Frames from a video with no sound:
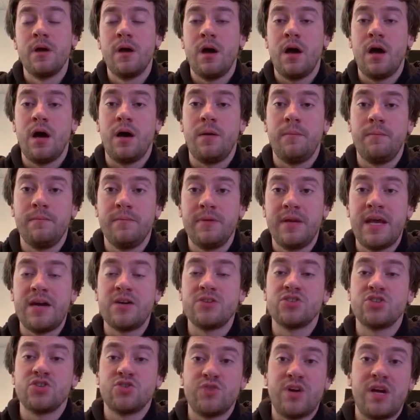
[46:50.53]
Um, now
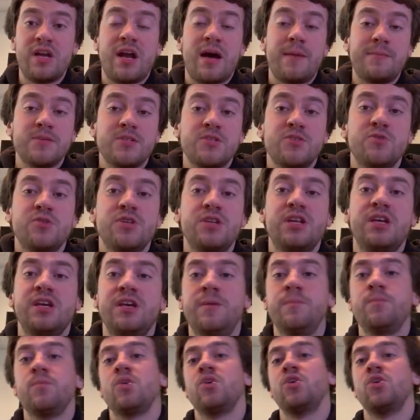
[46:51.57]
is a great opportunity.